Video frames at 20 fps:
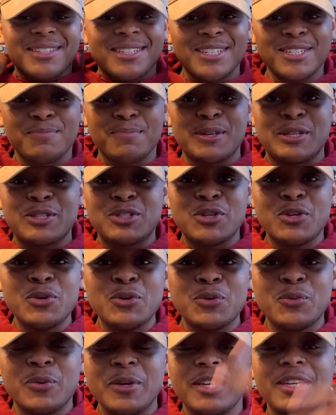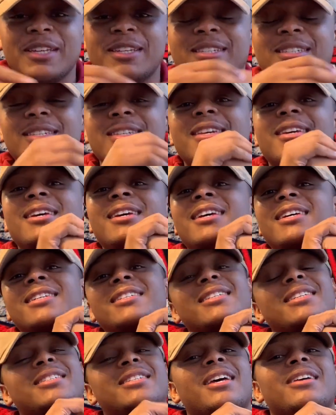It's been 2 weeks
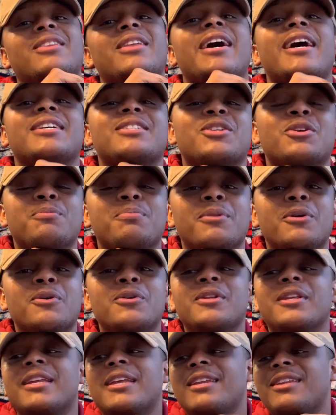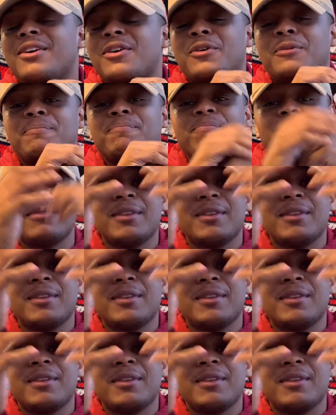since I last uploaded, and